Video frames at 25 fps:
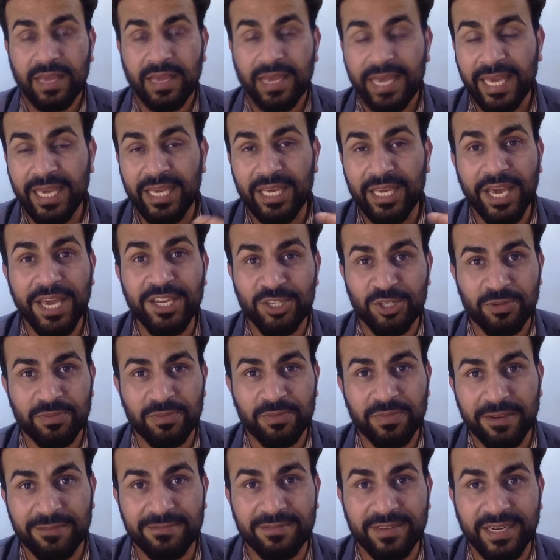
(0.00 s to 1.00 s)
engage
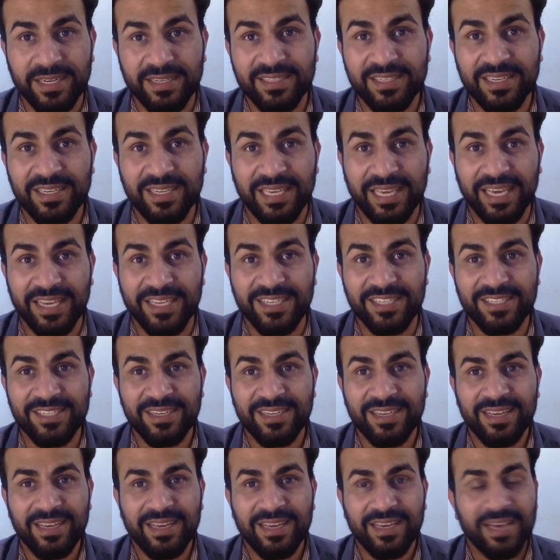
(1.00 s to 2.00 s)
my friends engage
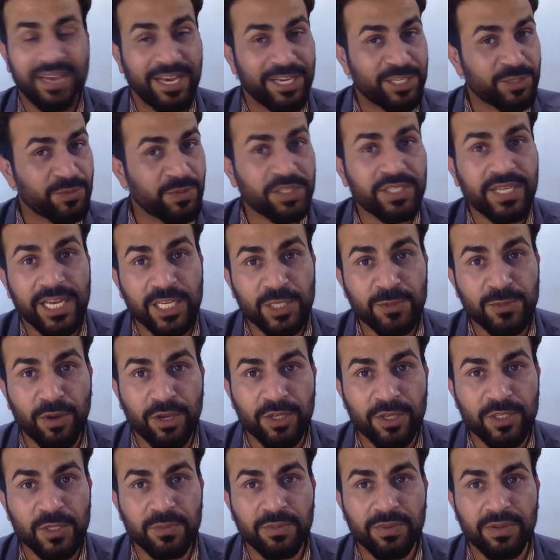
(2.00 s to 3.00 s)
as much as
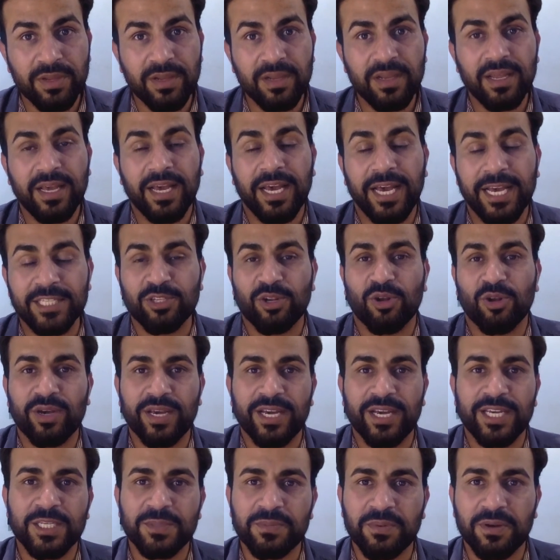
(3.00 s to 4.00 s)
possible, as long
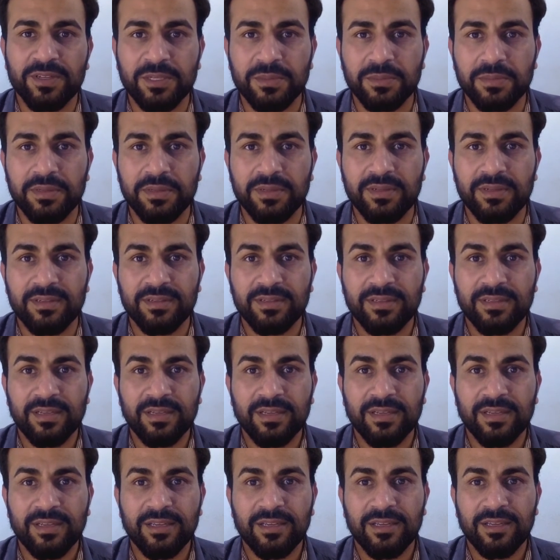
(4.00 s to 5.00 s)
as possible.
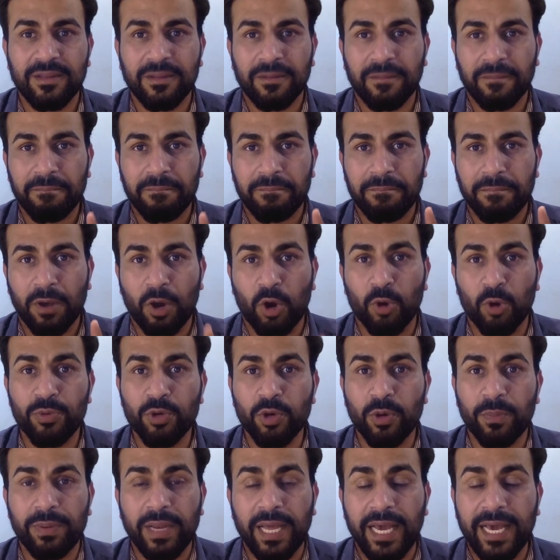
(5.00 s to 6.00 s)
Hope
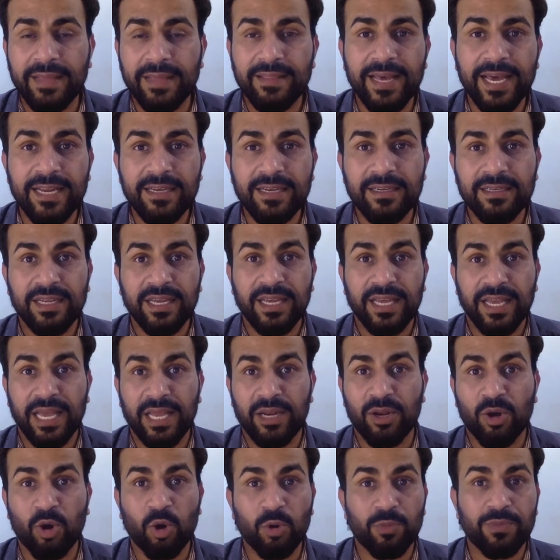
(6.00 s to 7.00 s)
you apply that
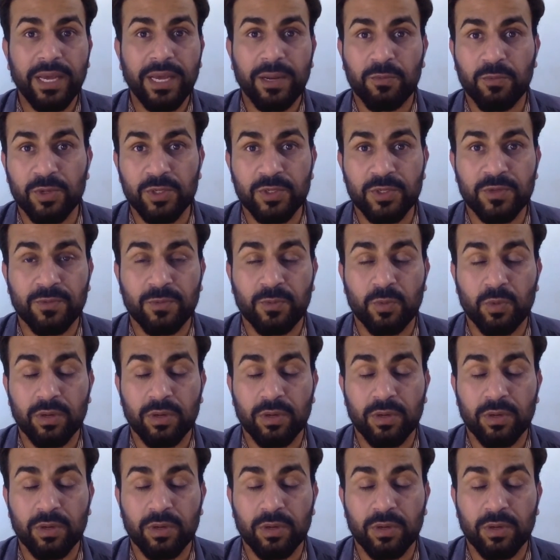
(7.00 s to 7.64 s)
and hope that was